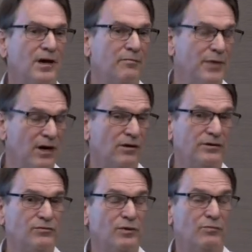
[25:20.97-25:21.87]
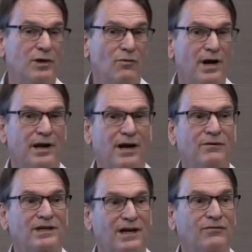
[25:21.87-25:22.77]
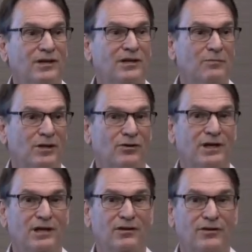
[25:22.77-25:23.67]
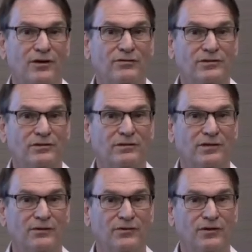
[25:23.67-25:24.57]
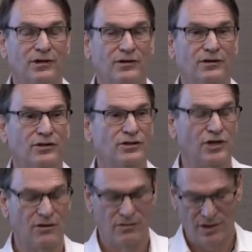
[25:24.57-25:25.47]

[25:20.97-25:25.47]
Barrels would be one. I would definitely be looking at those if you're here at the show.